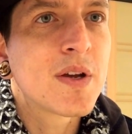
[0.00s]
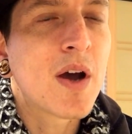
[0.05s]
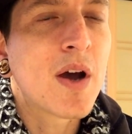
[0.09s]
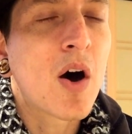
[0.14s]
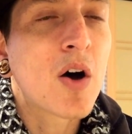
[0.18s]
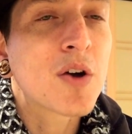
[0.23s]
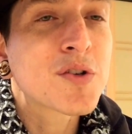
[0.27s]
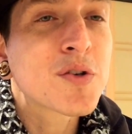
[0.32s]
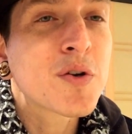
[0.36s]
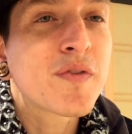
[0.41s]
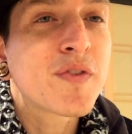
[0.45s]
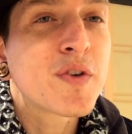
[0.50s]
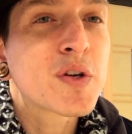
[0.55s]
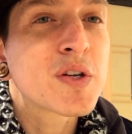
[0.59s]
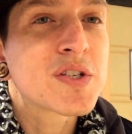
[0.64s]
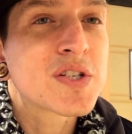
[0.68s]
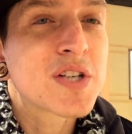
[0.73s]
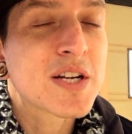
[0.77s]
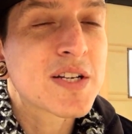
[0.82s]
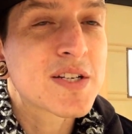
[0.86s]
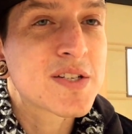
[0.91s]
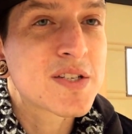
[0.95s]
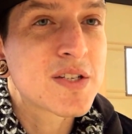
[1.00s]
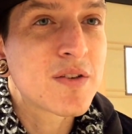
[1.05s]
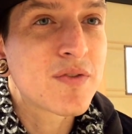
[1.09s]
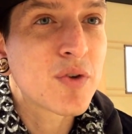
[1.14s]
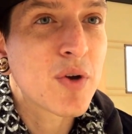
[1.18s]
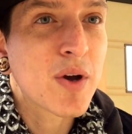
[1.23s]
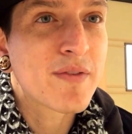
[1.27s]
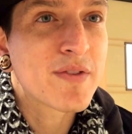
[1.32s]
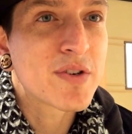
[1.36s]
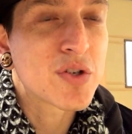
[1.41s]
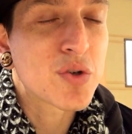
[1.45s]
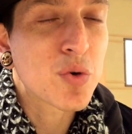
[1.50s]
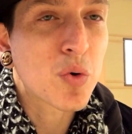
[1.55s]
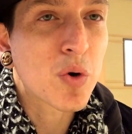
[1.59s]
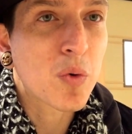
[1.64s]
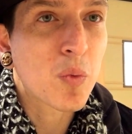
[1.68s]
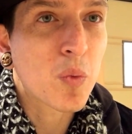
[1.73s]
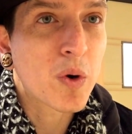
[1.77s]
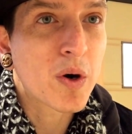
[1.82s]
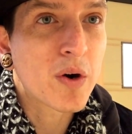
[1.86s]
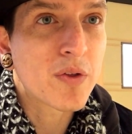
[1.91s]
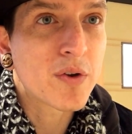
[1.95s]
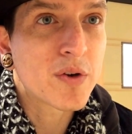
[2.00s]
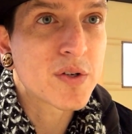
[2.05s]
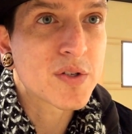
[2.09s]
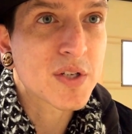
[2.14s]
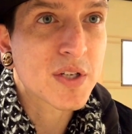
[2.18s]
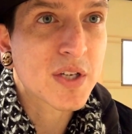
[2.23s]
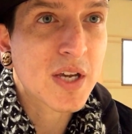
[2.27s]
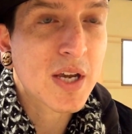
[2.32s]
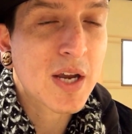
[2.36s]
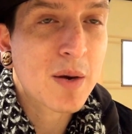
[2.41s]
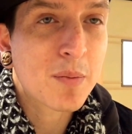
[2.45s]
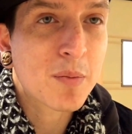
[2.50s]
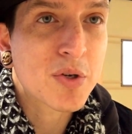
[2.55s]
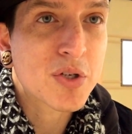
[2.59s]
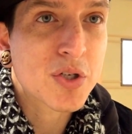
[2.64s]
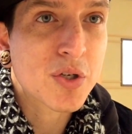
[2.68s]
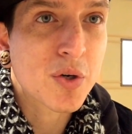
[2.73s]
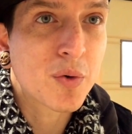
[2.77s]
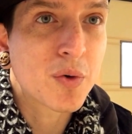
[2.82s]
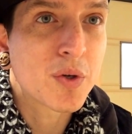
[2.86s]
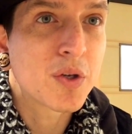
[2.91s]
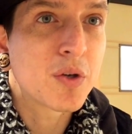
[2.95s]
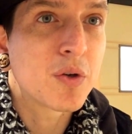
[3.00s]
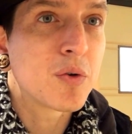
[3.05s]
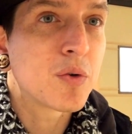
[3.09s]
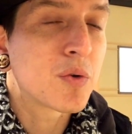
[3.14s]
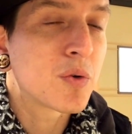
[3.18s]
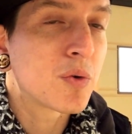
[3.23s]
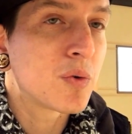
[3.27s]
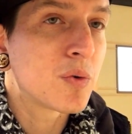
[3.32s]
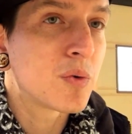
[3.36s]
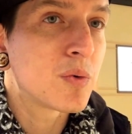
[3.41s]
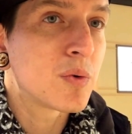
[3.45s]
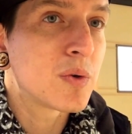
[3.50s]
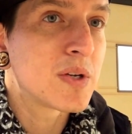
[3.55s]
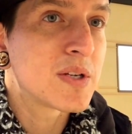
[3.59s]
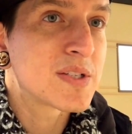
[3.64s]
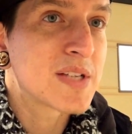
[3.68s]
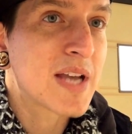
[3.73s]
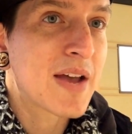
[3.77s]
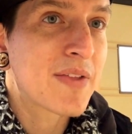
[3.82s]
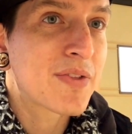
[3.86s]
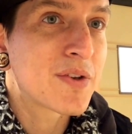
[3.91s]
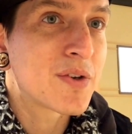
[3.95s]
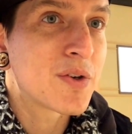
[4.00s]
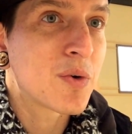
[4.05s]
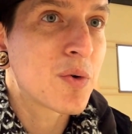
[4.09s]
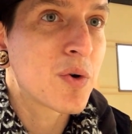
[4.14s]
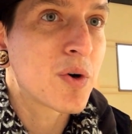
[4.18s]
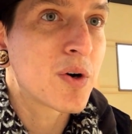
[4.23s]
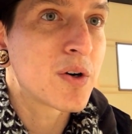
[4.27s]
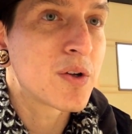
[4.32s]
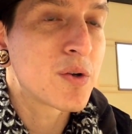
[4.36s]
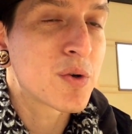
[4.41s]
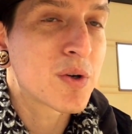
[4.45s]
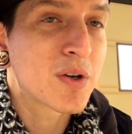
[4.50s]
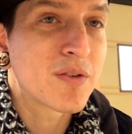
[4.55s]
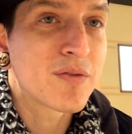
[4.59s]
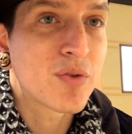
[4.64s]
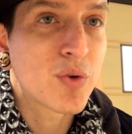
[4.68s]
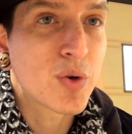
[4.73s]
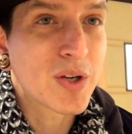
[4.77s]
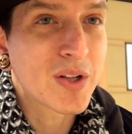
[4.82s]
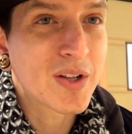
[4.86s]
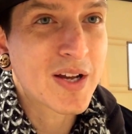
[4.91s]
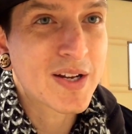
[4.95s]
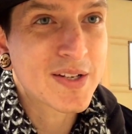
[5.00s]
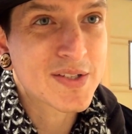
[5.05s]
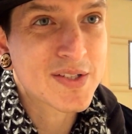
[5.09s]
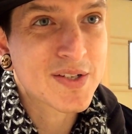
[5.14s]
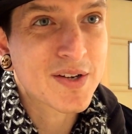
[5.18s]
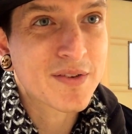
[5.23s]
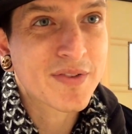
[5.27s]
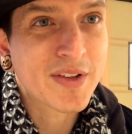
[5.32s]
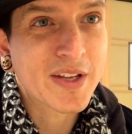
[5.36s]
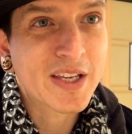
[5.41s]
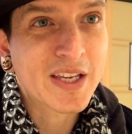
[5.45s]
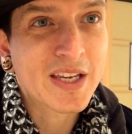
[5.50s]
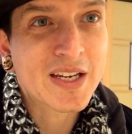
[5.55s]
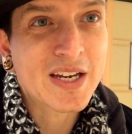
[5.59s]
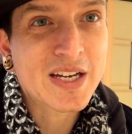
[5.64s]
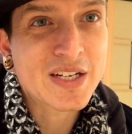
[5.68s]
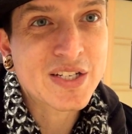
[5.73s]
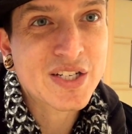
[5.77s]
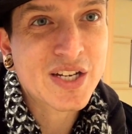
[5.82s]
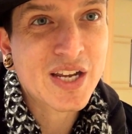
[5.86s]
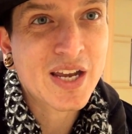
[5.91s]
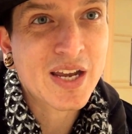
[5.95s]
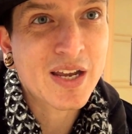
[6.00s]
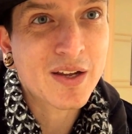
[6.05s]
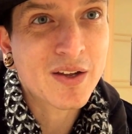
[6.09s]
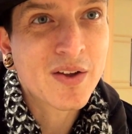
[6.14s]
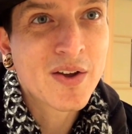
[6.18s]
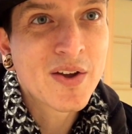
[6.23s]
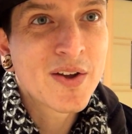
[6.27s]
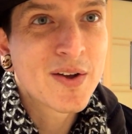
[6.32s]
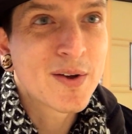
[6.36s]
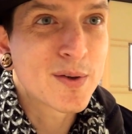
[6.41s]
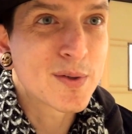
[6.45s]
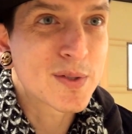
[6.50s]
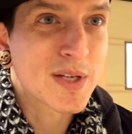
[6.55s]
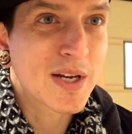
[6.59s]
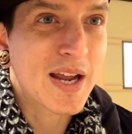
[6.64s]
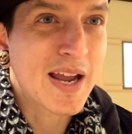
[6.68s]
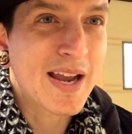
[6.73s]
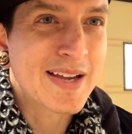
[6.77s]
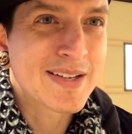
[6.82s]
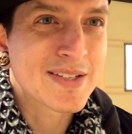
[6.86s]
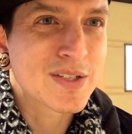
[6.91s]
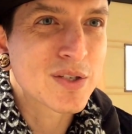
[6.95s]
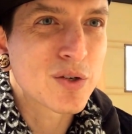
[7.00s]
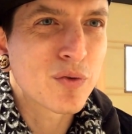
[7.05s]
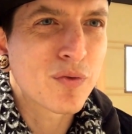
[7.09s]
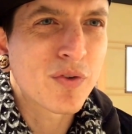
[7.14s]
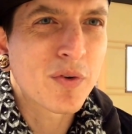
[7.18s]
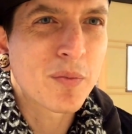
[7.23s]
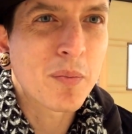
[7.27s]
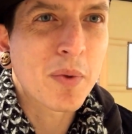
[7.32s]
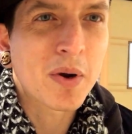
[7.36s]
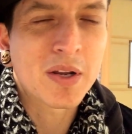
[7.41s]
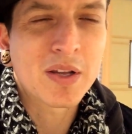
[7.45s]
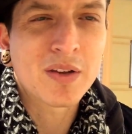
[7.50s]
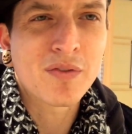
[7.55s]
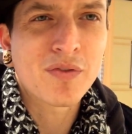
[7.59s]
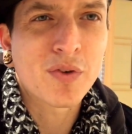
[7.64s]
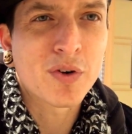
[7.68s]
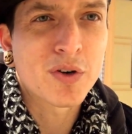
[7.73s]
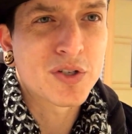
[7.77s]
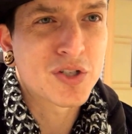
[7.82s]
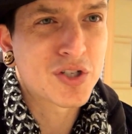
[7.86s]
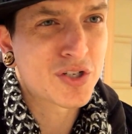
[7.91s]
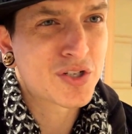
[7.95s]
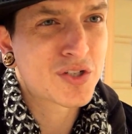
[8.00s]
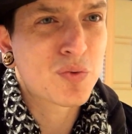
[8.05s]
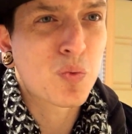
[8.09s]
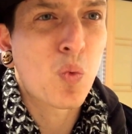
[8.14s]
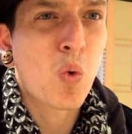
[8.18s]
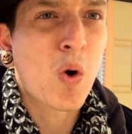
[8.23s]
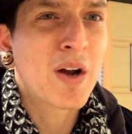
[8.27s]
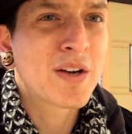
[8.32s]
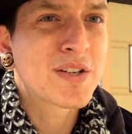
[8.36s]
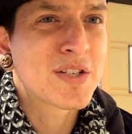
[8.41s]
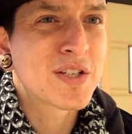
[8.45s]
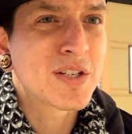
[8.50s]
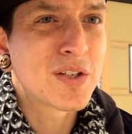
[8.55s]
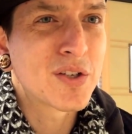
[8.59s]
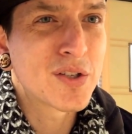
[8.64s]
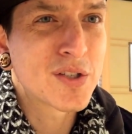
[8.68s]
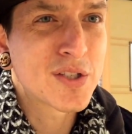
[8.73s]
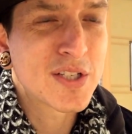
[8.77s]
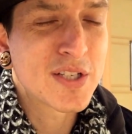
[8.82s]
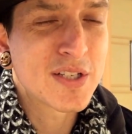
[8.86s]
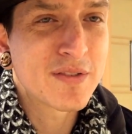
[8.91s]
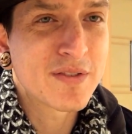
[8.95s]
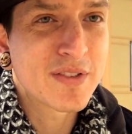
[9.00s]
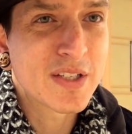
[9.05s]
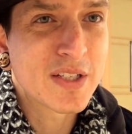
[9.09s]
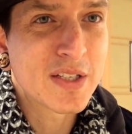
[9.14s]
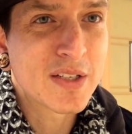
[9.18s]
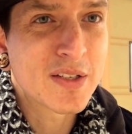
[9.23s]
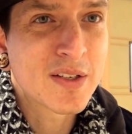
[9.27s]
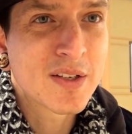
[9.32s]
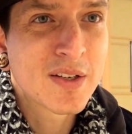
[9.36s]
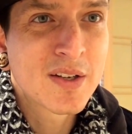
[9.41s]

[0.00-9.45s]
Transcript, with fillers: also, if you can check to see if you have a door where there's a camera showing you who is at the door, you can avoid a lot of stuff like NHK, who's going to ask you for money for just watching your TV.